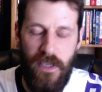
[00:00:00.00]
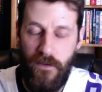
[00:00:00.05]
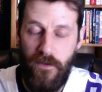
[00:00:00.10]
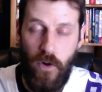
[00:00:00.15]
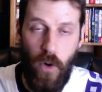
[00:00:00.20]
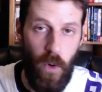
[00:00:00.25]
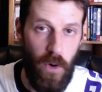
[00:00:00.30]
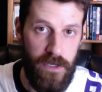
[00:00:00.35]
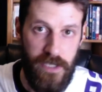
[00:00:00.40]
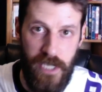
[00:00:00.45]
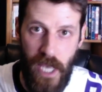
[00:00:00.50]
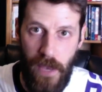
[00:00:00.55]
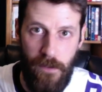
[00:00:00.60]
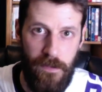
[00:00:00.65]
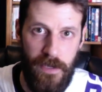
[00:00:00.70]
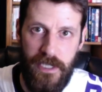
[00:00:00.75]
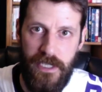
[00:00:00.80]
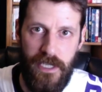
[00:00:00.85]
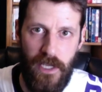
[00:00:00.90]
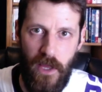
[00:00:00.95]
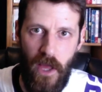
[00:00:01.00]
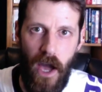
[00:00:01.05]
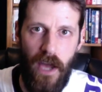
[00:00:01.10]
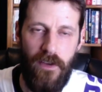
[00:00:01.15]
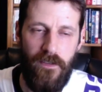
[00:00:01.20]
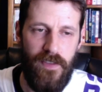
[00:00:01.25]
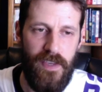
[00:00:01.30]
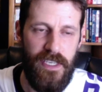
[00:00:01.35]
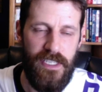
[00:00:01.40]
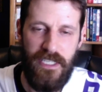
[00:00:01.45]
of course I missed a lot
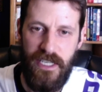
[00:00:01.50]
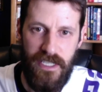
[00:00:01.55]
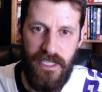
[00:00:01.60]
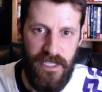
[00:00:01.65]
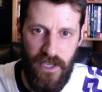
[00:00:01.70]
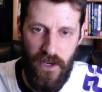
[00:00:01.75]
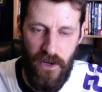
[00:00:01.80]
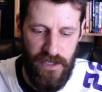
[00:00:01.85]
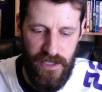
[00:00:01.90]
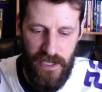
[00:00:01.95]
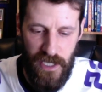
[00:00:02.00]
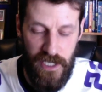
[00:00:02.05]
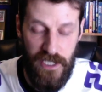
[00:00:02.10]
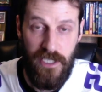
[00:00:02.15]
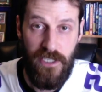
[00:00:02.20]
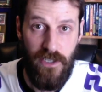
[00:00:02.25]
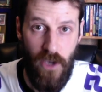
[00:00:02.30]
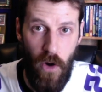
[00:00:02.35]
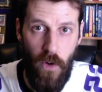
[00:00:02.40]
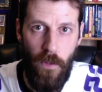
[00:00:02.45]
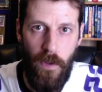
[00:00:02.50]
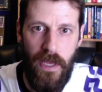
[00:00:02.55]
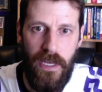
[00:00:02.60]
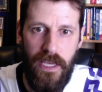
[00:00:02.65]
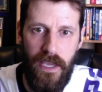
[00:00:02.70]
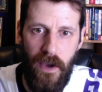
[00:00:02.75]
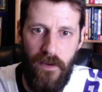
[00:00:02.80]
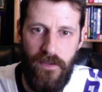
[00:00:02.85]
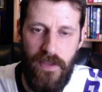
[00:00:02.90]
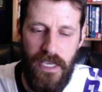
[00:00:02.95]
of these because there's so
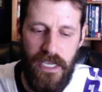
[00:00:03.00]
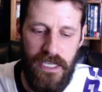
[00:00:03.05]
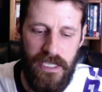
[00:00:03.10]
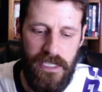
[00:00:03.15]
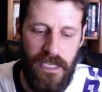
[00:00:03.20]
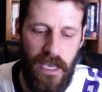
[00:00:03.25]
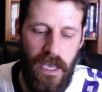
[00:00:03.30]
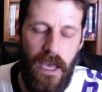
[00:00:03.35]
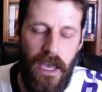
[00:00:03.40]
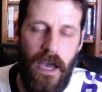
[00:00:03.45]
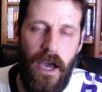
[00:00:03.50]
many of these.